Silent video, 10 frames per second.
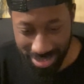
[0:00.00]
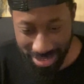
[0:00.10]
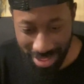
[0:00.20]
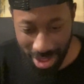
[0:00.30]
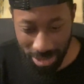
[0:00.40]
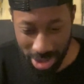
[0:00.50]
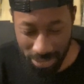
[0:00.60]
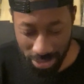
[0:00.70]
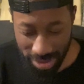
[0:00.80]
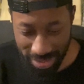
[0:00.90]
Does Cat
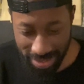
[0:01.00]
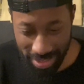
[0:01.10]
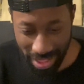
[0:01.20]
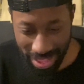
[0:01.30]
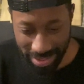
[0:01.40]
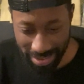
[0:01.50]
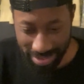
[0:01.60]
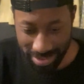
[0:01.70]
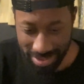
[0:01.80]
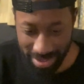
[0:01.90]
Williams voice this guy?
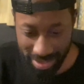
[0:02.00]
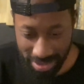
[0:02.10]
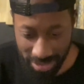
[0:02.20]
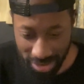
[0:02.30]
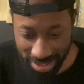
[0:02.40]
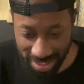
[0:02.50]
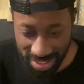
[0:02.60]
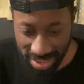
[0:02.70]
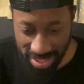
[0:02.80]
Does he voice this nigga?